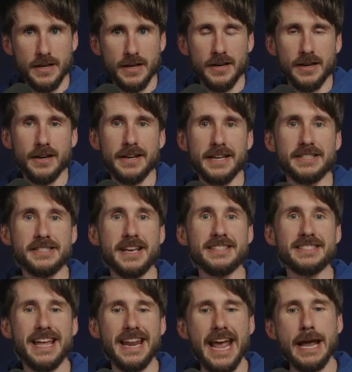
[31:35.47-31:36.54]
Uh, it
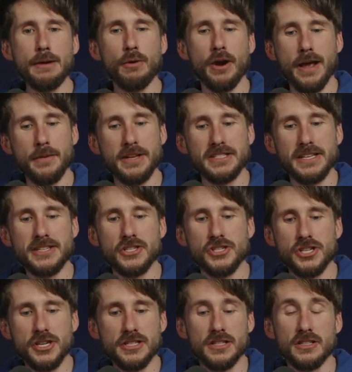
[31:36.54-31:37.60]
says that Abraham, it says in
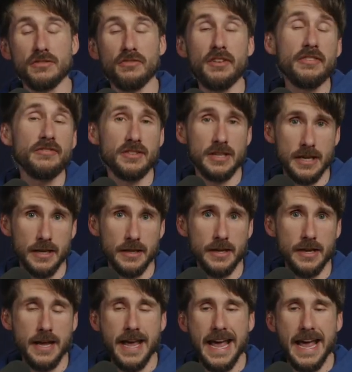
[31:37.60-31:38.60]
Genesis 15,